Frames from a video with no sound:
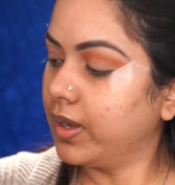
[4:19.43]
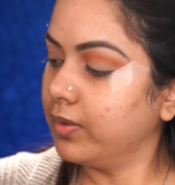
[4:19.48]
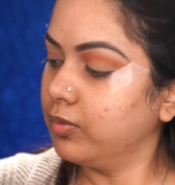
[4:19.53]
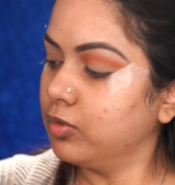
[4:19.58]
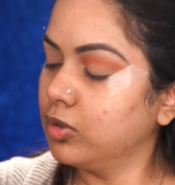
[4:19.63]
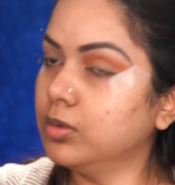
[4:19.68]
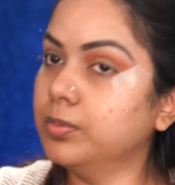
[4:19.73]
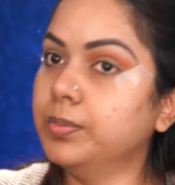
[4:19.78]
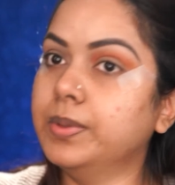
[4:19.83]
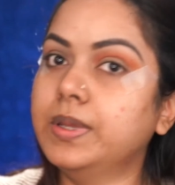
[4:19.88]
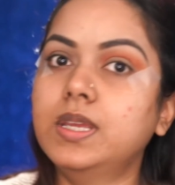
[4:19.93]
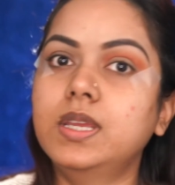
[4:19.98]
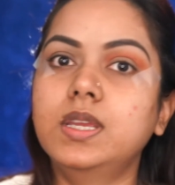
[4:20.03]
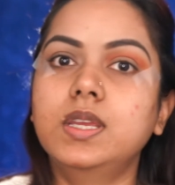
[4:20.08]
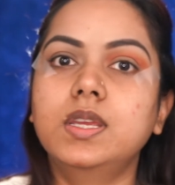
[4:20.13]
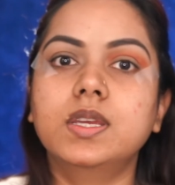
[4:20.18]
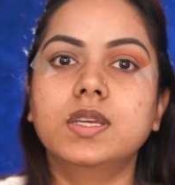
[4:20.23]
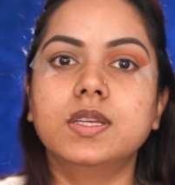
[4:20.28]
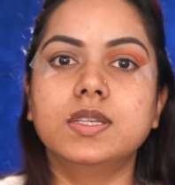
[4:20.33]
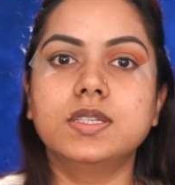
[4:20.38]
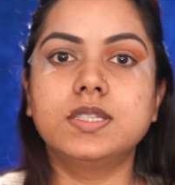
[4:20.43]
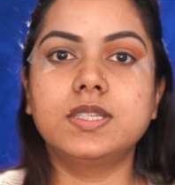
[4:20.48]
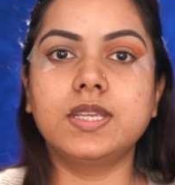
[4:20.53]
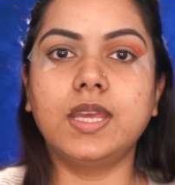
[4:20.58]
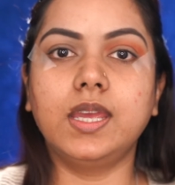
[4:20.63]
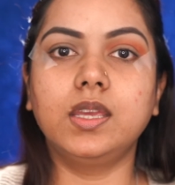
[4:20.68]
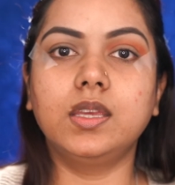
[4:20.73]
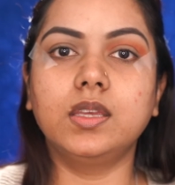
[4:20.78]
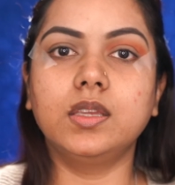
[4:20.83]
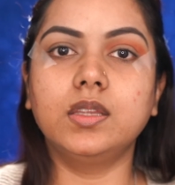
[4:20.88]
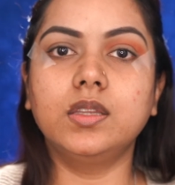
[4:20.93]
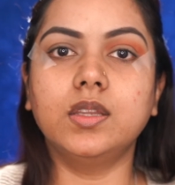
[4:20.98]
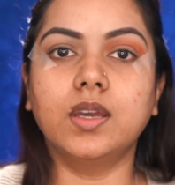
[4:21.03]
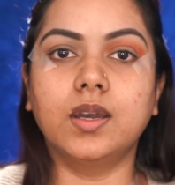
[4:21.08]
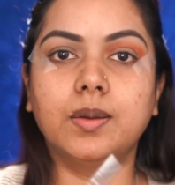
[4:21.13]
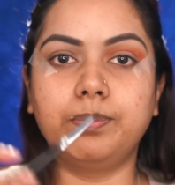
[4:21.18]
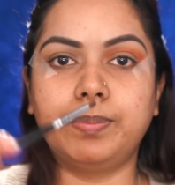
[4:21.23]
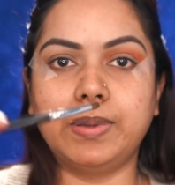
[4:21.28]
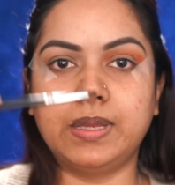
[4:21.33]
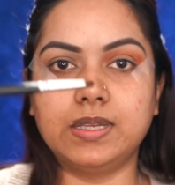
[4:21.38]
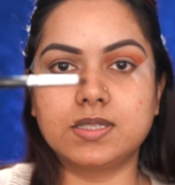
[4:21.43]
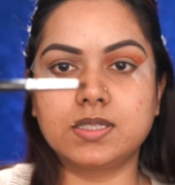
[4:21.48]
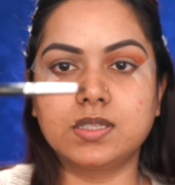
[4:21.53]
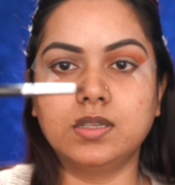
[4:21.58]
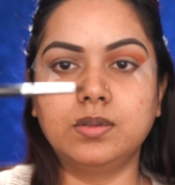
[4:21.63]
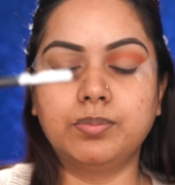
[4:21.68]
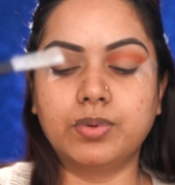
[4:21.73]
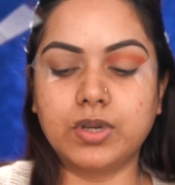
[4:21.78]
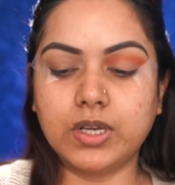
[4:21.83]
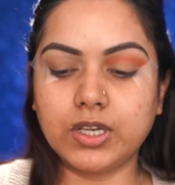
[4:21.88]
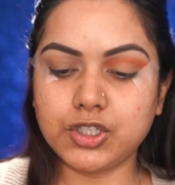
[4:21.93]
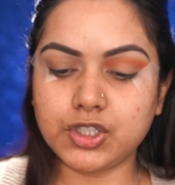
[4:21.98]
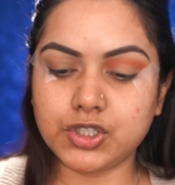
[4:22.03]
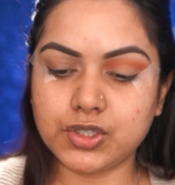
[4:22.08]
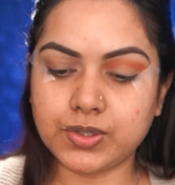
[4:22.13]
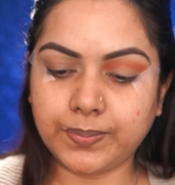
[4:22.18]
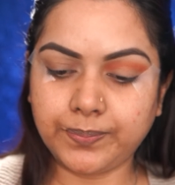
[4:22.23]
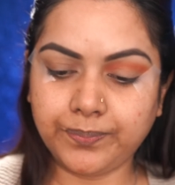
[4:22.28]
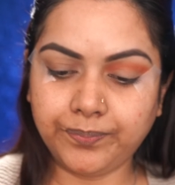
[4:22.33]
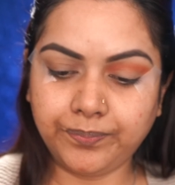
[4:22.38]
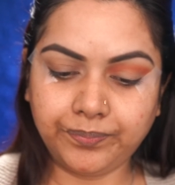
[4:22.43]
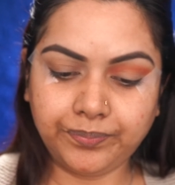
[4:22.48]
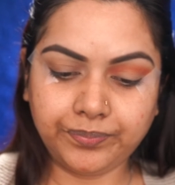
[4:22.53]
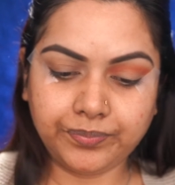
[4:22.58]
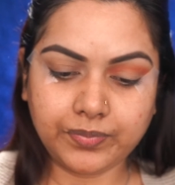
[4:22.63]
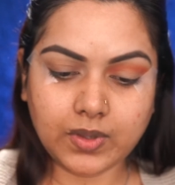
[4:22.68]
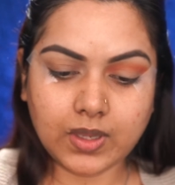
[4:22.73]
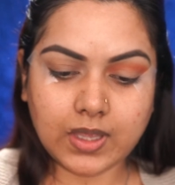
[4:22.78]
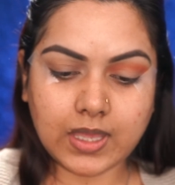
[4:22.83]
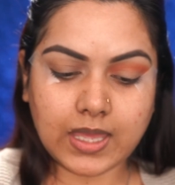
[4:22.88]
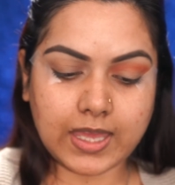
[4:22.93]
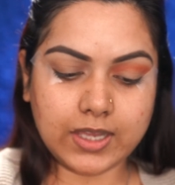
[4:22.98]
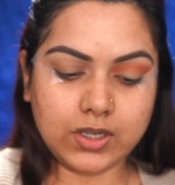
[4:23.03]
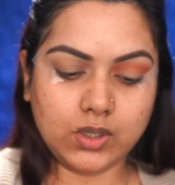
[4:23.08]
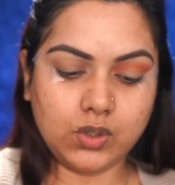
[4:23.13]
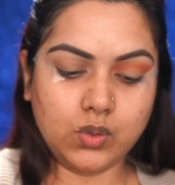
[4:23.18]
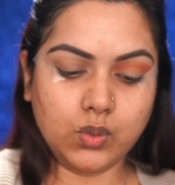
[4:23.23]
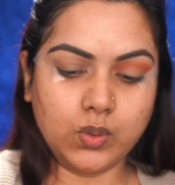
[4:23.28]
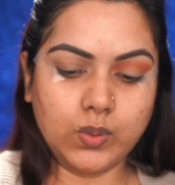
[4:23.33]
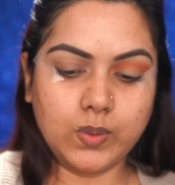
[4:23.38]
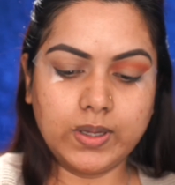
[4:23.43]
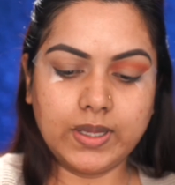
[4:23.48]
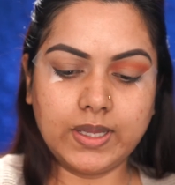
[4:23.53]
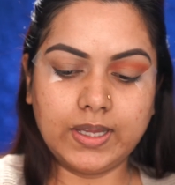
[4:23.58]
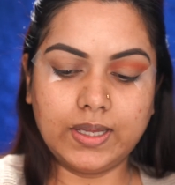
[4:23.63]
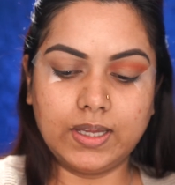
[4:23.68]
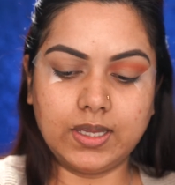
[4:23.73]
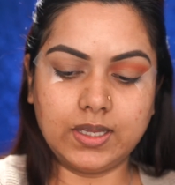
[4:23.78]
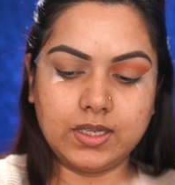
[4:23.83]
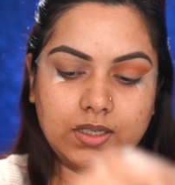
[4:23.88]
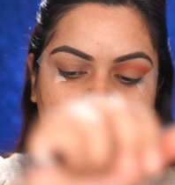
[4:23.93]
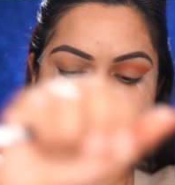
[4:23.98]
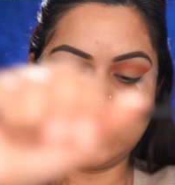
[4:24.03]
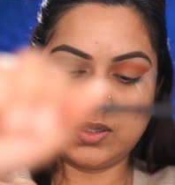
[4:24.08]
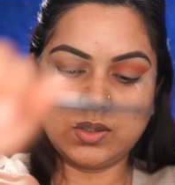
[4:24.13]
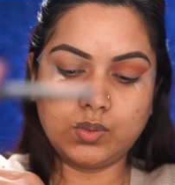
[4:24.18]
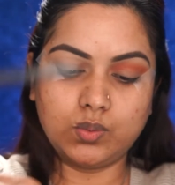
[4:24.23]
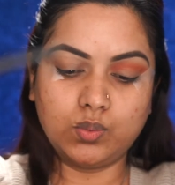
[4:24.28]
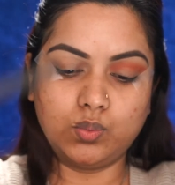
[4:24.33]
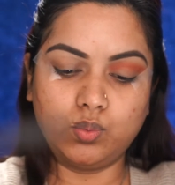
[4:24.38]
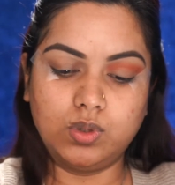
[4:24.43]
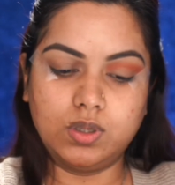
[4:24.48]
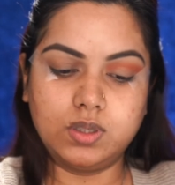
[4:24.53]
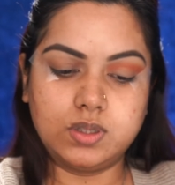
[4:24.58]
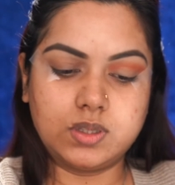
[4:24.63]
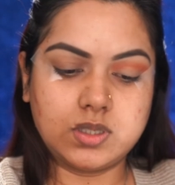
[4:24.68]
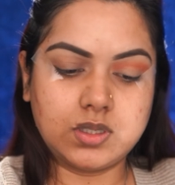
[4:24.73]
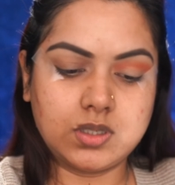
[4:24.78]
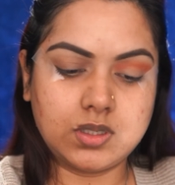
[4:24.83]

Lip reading: I will be taking a pencil brush and go ahead with